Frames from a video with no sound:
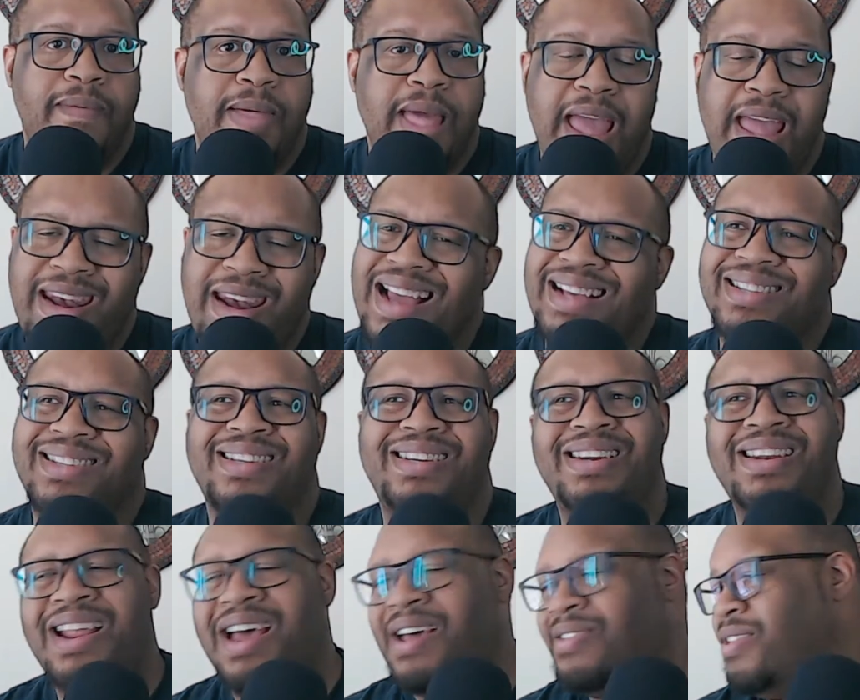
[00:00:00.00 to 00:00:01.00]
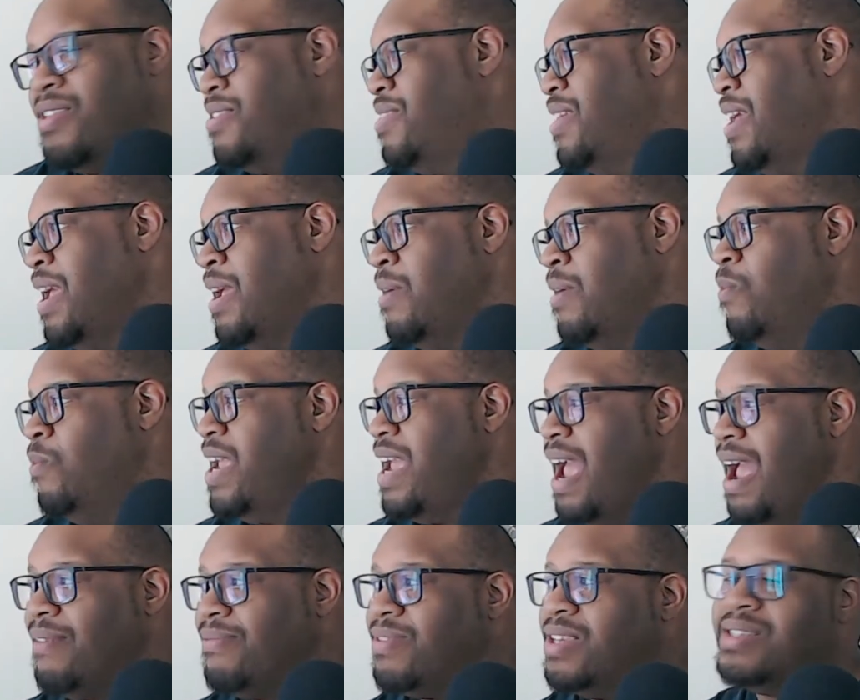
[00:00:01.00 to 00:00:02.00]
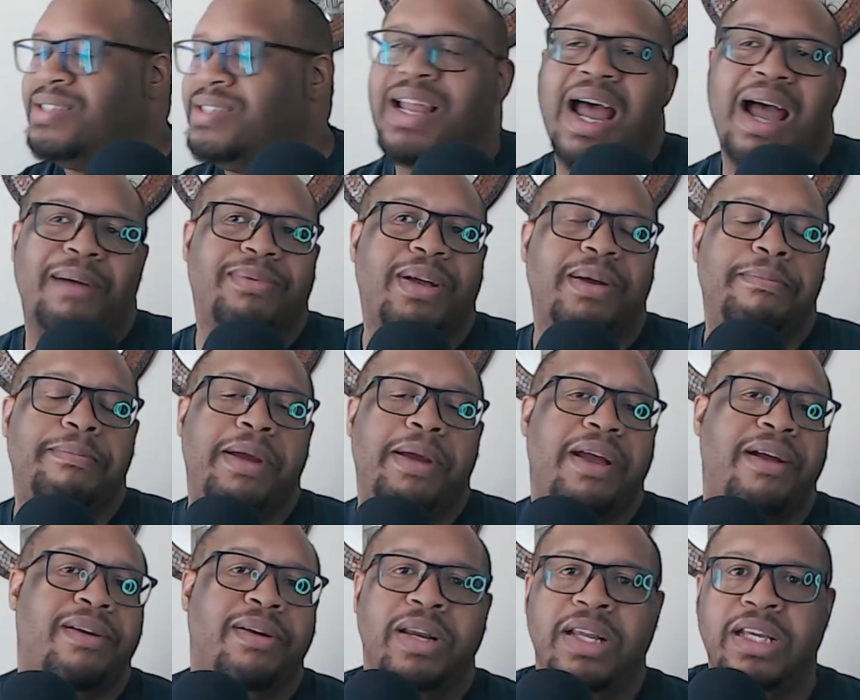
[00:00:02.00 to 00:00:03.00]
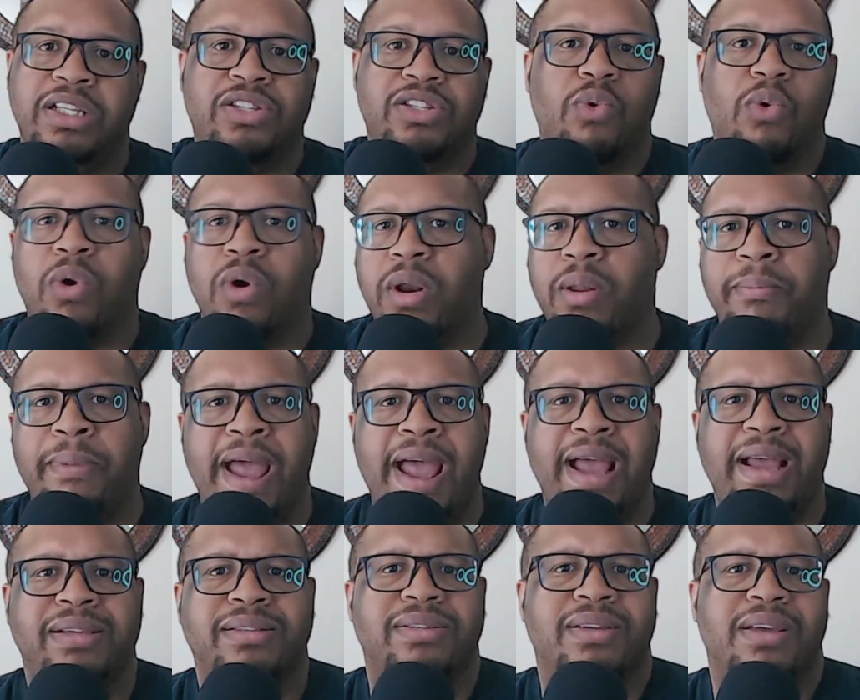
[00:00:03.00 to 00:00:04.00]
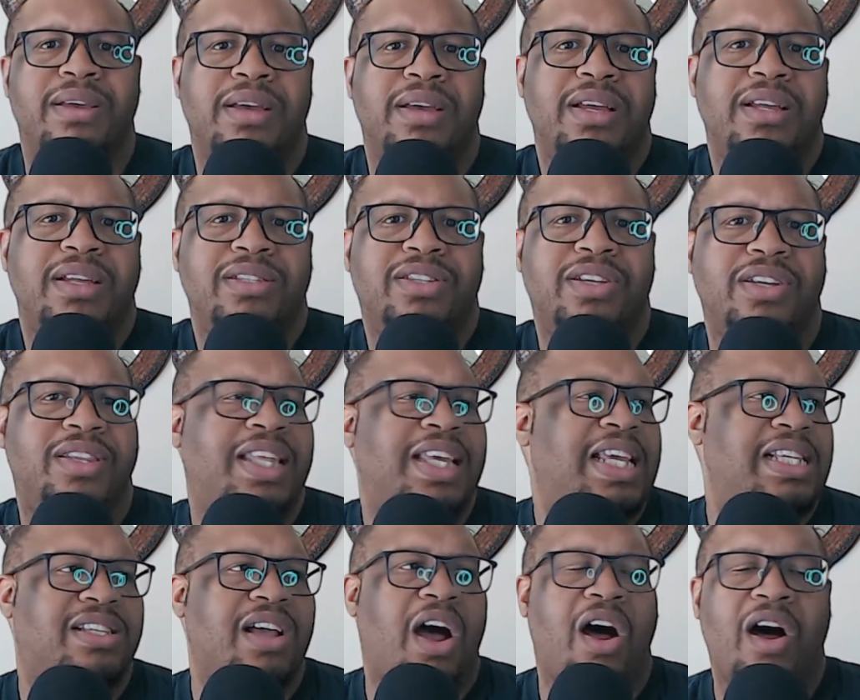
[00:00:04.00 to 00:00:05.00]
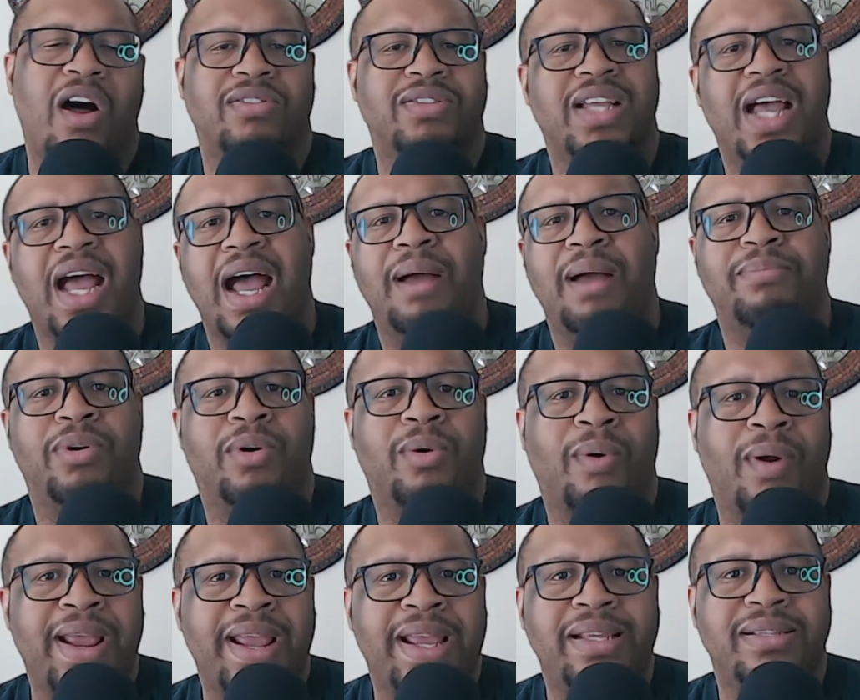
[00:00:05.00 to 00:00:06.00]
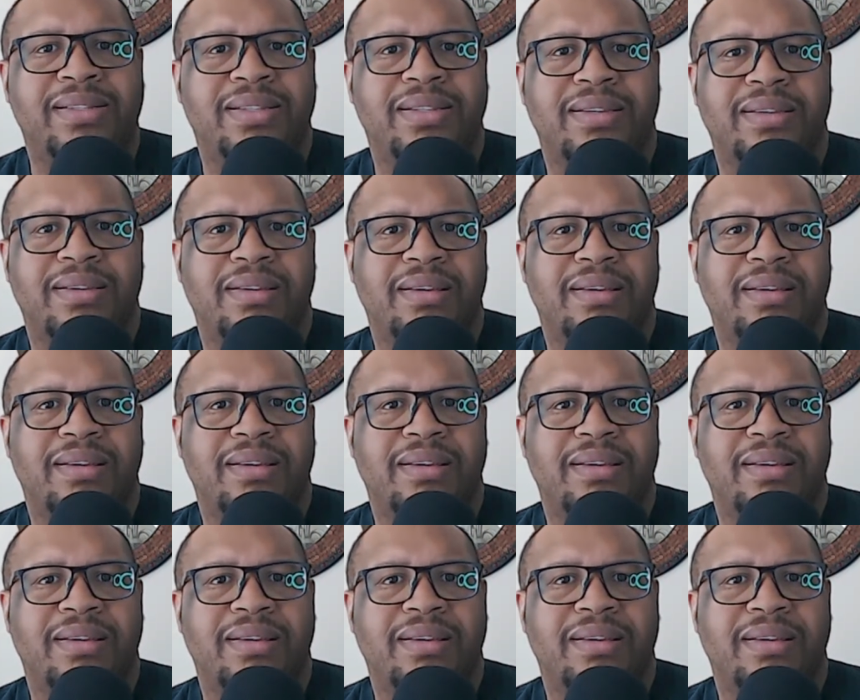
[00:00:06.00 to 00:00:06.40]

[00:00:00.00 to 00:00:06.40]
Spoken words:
And that's another thing. We have to stop comparing these quarterbacks to these all-time greats.